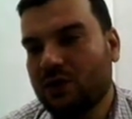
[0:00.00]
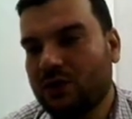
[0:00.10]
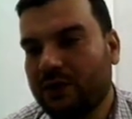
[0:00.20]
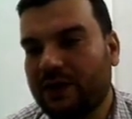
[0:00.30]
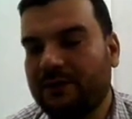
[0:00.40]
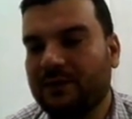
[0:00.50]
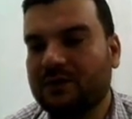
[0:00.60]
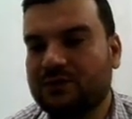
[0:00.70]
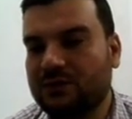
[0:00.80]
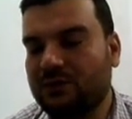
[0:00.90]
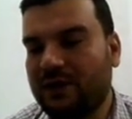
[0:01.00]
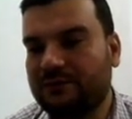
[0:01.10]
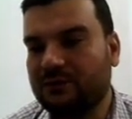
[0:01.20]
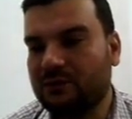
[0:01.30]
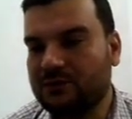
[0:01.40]
Okay, so you
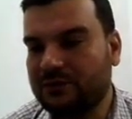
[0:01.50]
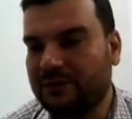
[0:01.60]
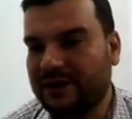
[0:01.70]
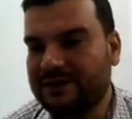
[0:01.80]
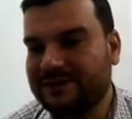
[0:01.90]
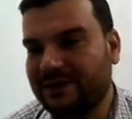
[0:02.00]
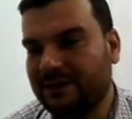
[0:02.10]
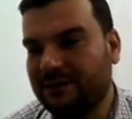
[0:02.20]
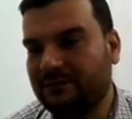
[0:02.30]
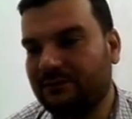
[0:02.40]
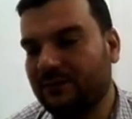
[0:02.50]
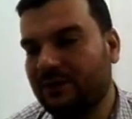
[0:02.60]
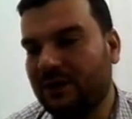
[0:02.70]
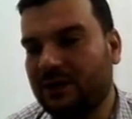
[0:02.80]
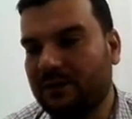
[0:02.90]
have to close your eyes and
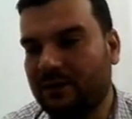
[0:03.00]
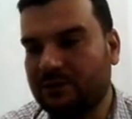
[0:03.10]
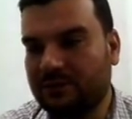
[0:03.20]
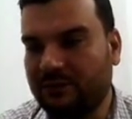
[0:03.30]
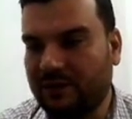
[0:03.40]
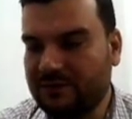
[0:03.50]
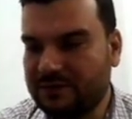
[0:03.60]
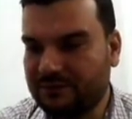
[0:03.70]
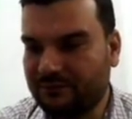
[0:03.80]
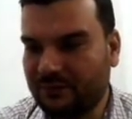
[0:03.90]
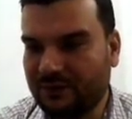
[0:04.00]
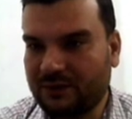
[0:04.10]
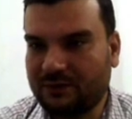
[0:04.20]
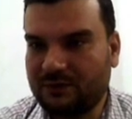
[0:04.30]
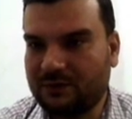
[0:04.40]
think about the waves
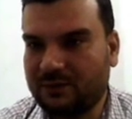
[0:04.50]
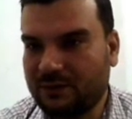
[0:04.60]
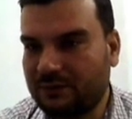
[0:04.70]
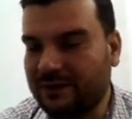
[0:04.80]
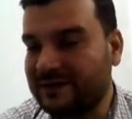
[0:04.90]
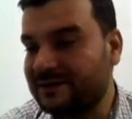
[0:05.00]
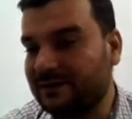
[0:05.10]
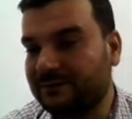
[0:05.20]
rising.